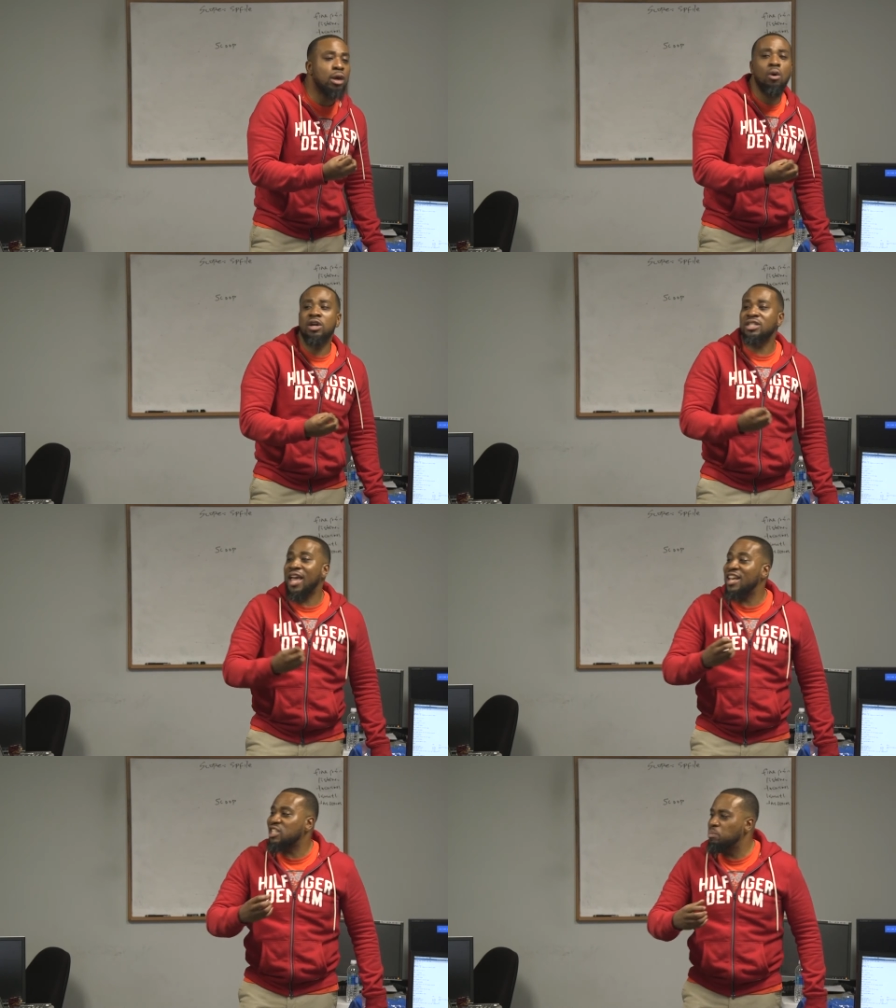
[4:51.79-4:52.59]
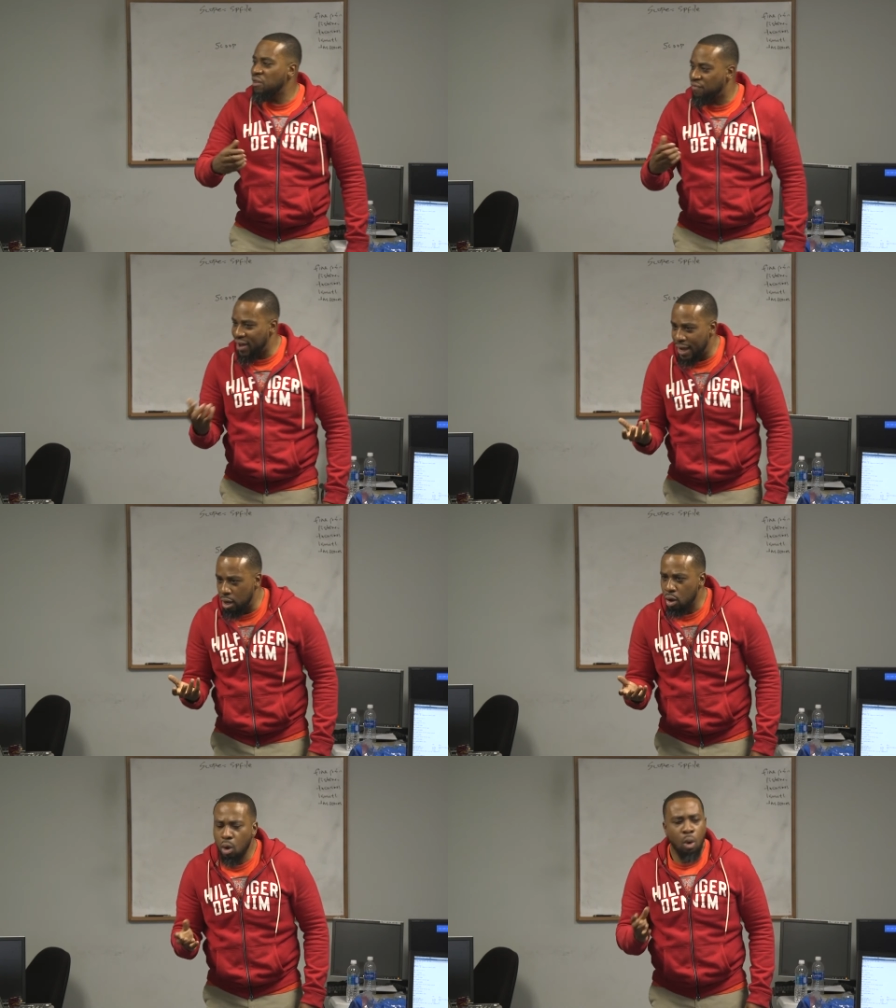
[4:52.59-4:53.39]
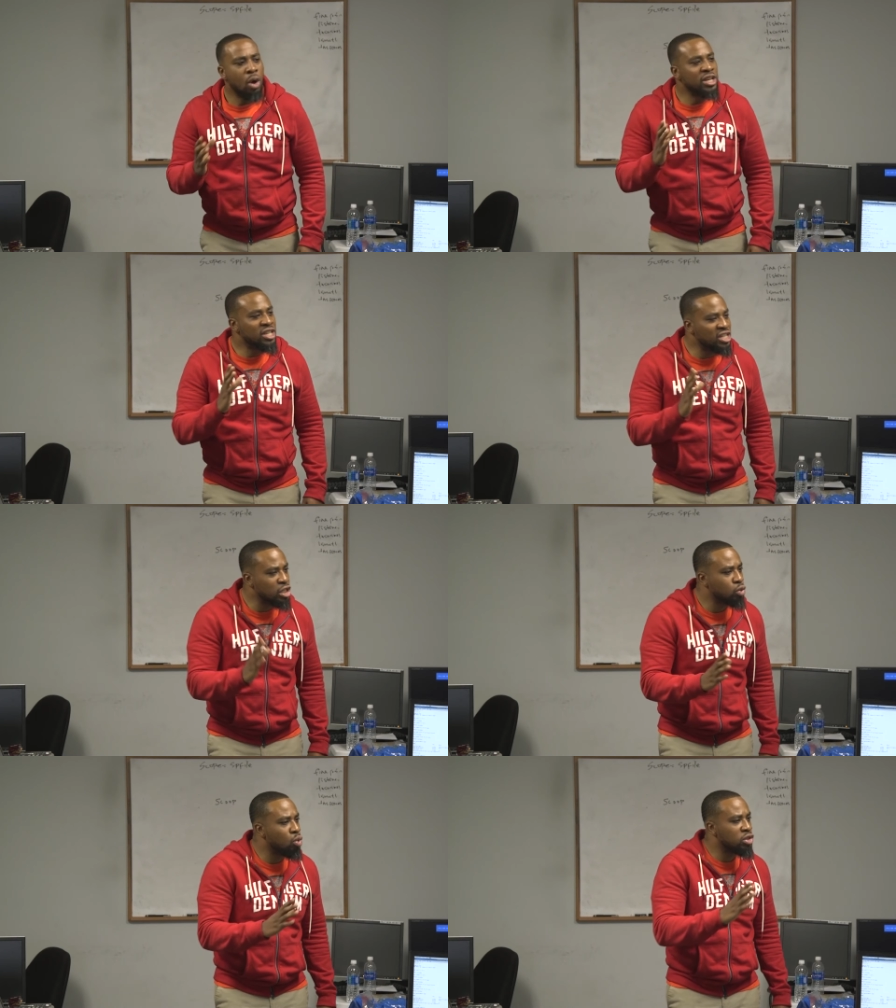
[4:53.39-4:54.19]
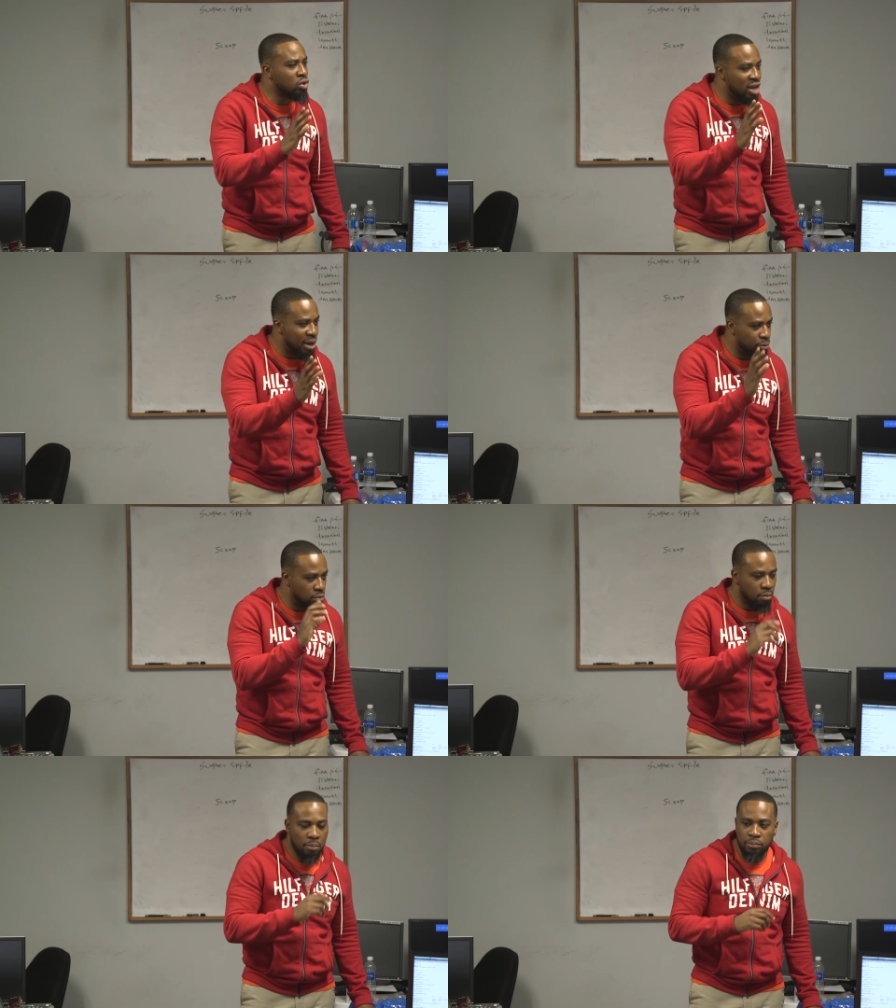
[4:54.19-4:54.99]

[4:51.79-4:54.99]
equals SP file, this is what's going to happen.